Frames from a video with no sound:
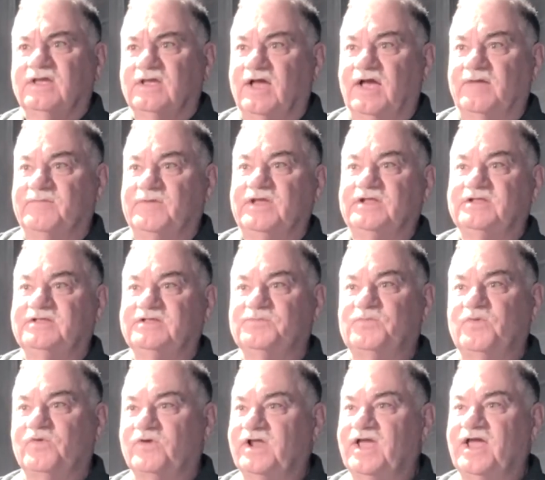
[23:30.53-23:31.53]
I mean,
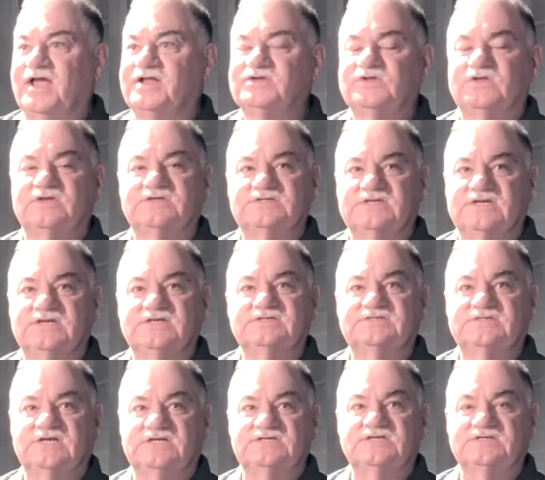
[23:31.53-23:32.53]
Port Angeles is
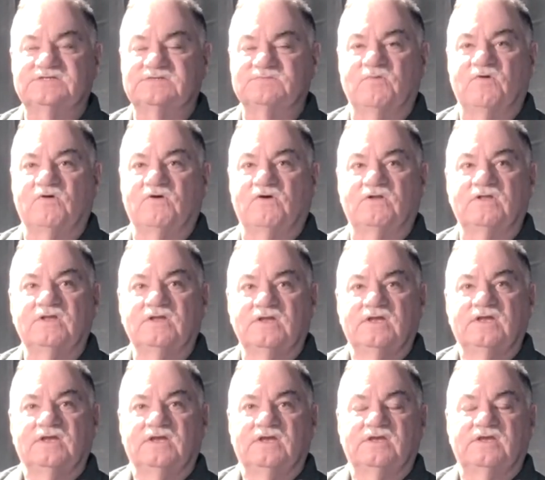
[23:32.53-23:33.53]
such a small
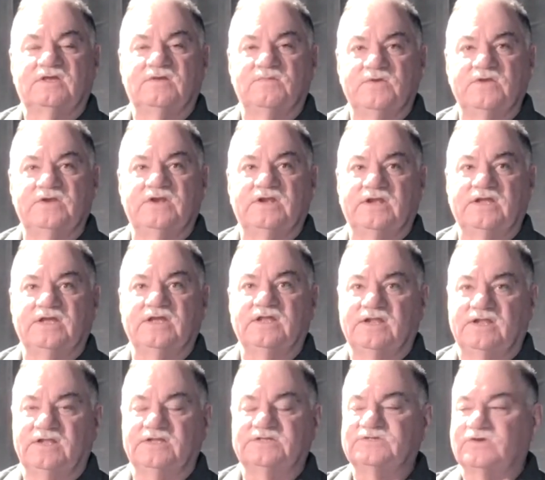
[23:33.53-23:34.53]
community
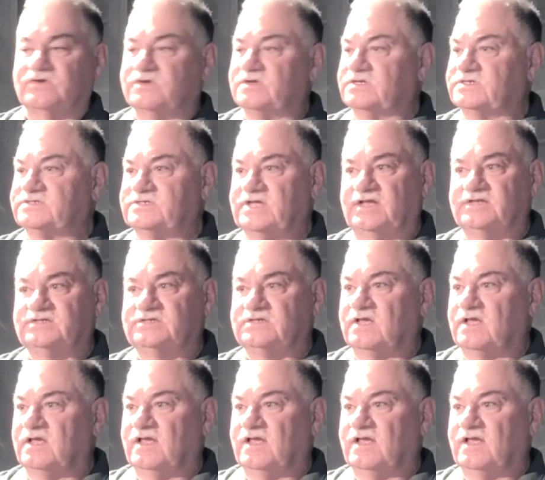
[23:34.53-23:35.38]
in a certain extent.